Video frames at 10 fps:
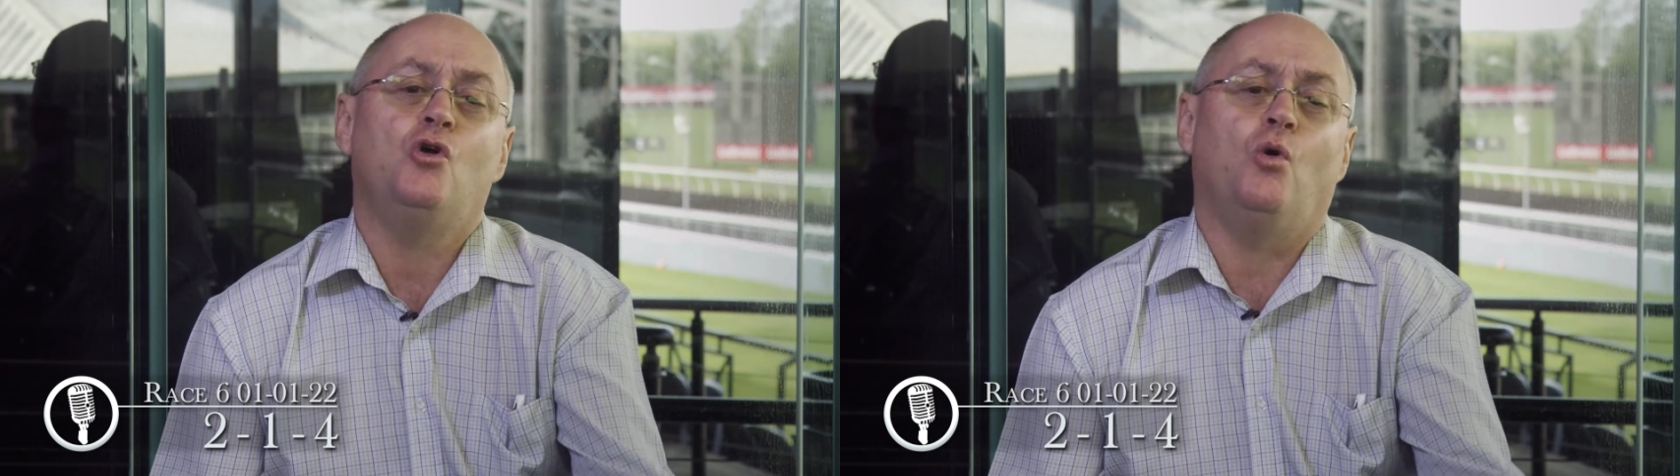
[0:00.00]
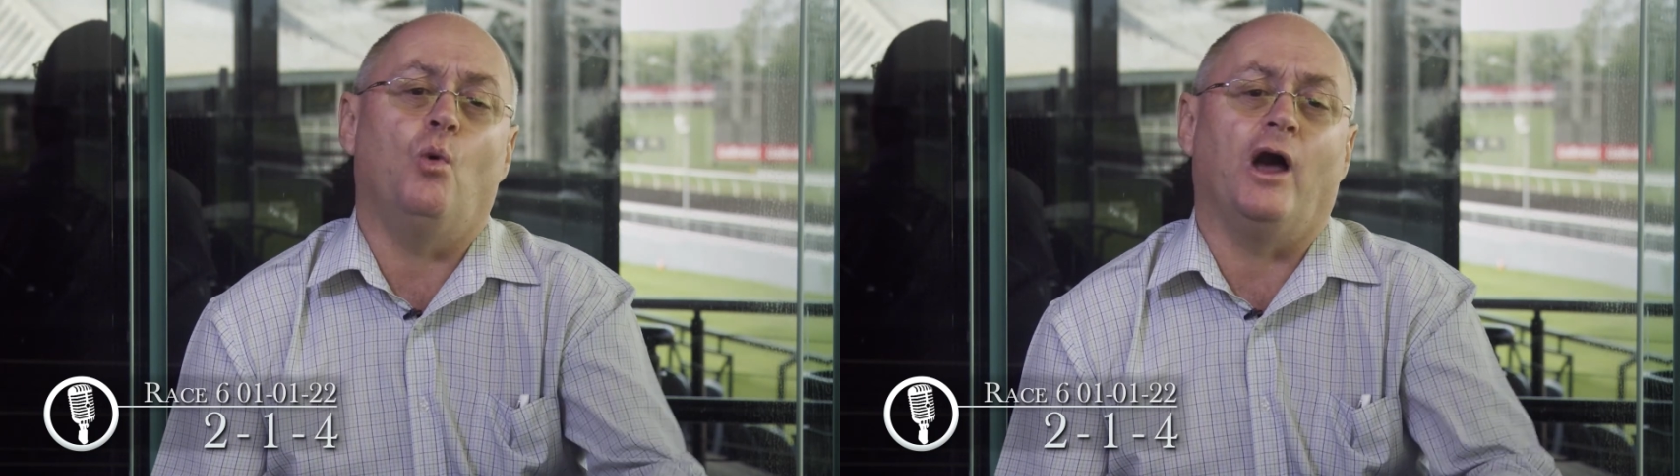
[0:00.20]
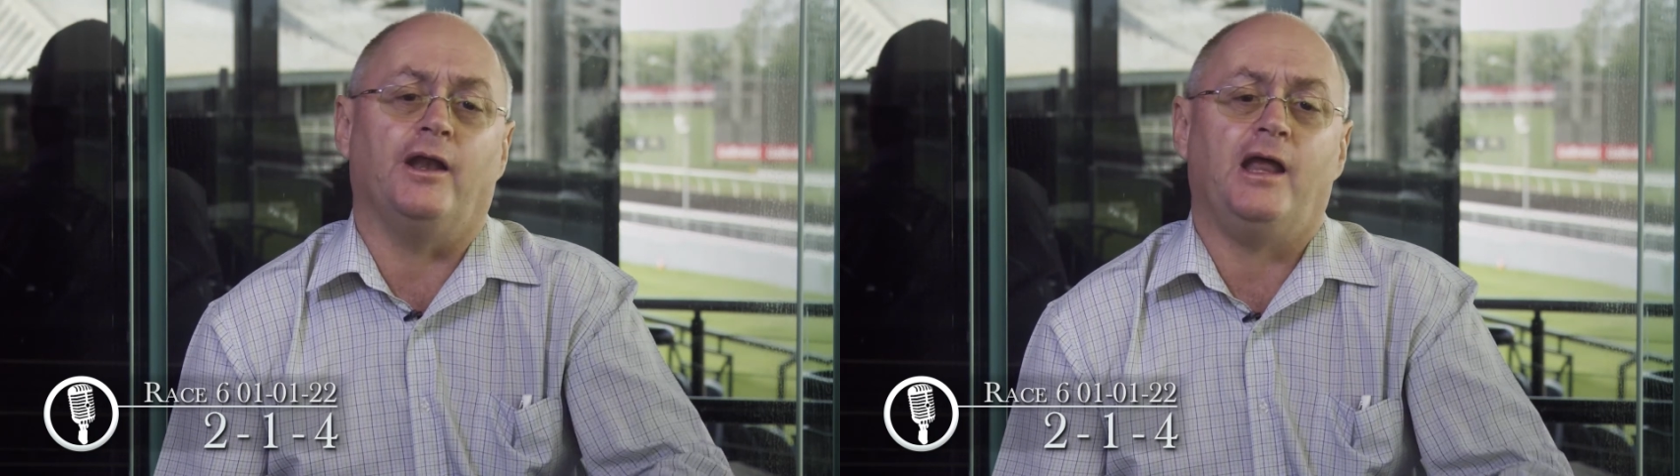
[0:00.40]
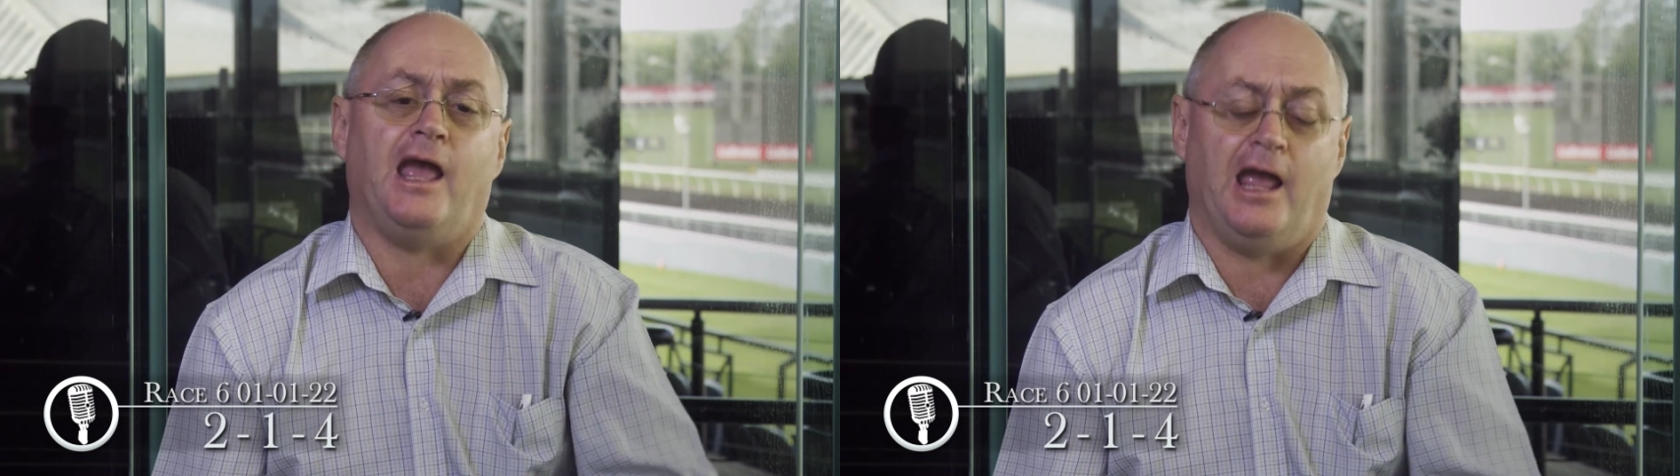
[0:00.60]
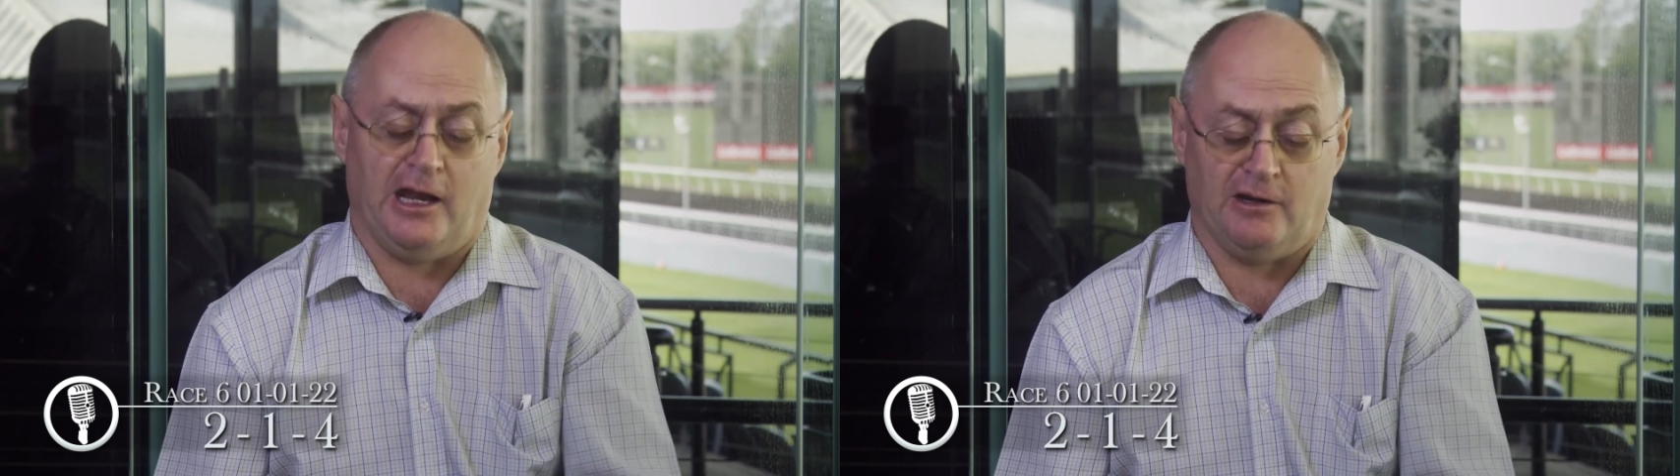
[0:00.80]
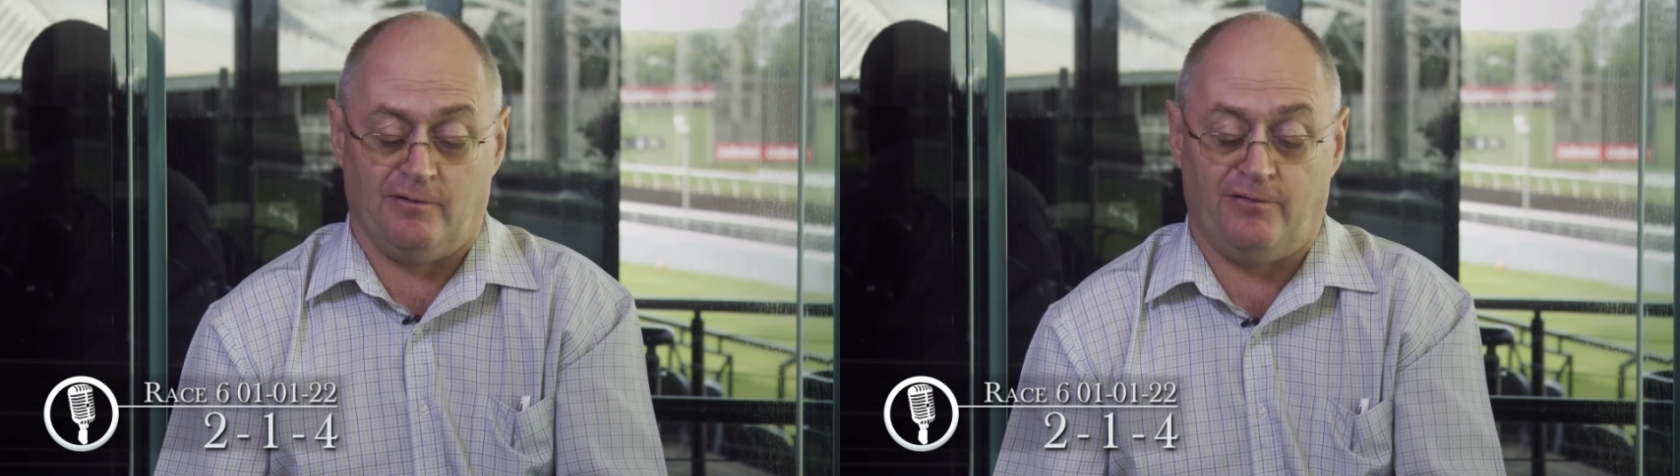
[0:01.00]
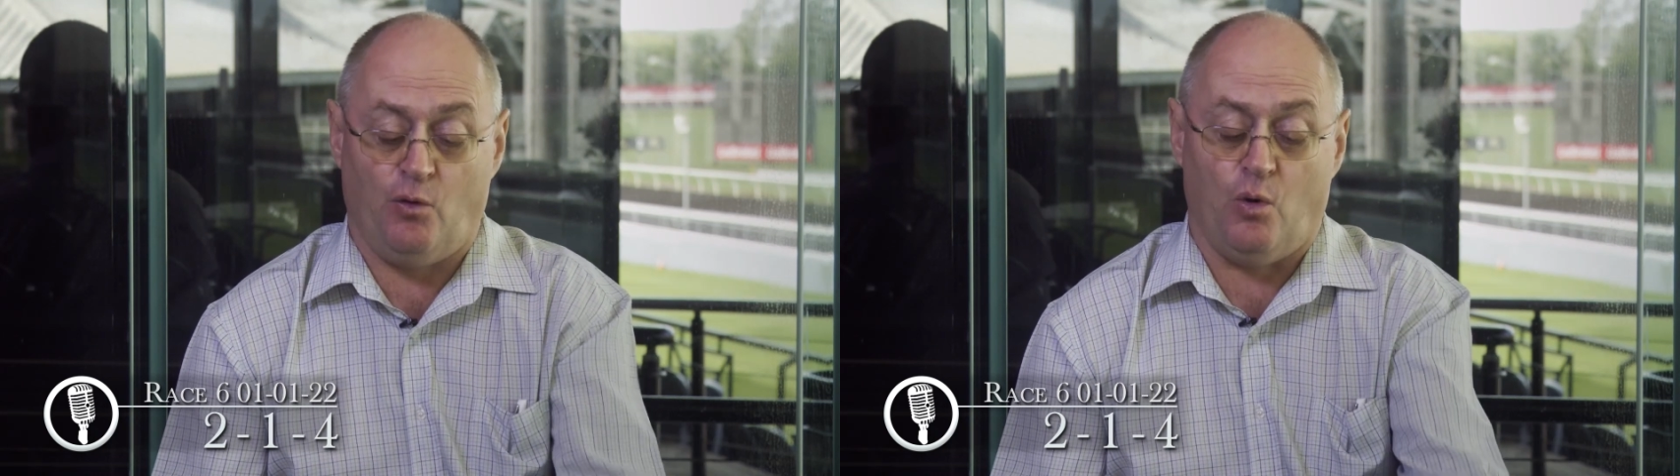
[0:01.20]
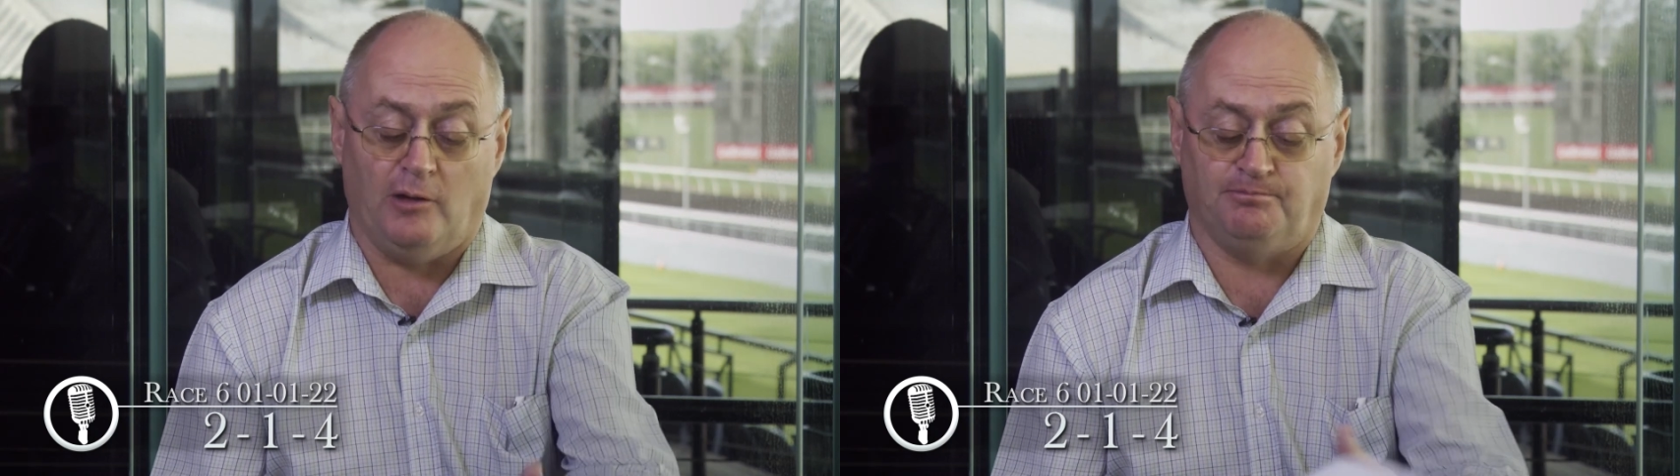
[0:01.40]
1 and
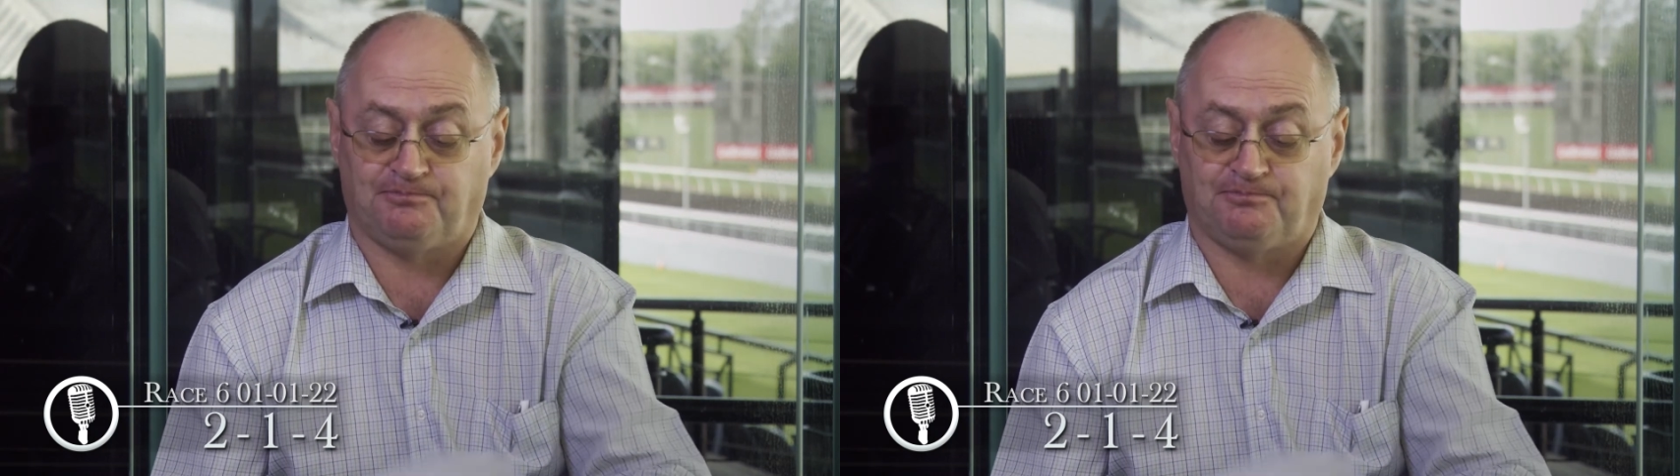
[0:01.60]
4.